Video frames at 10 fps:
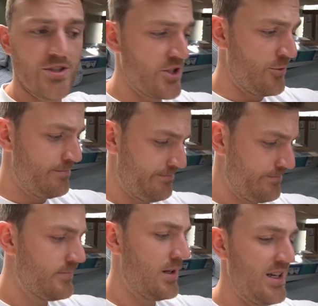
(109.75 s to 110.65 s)
So
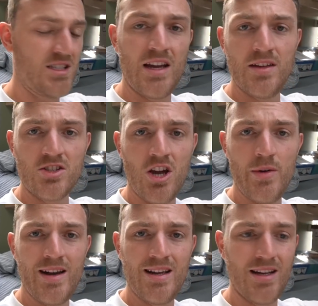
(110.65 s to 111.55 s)
let's get this
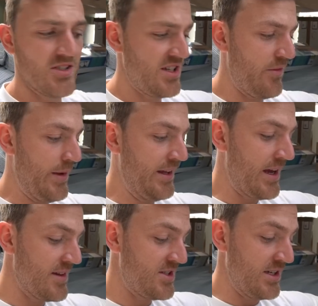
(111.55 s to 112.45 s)
going and see if we can
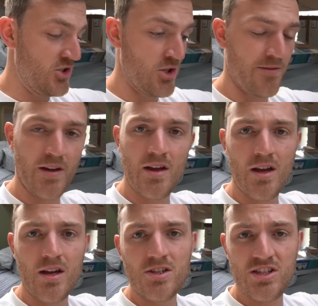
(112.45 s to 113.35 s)
get this hinge off,
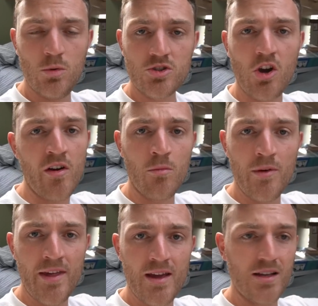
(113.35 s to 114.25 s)
see what's going on
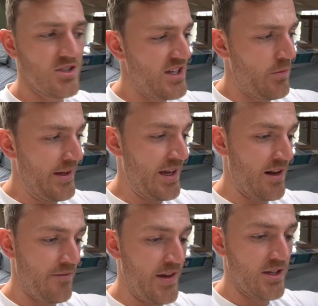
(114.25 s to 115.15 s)
with it, see if we can get
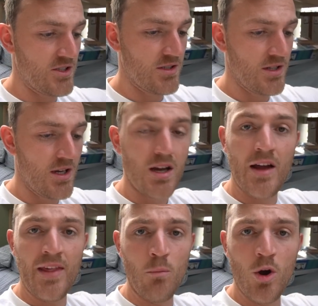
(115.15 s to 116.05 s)
it fixed,
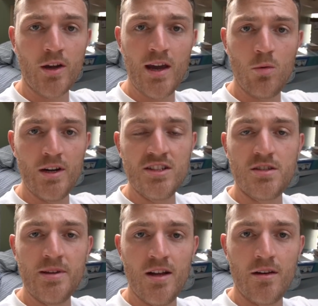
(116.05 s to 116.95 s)
and then work out what needs
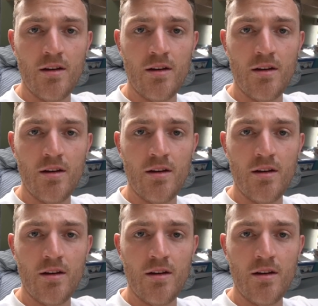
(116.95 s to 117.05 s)
to be done.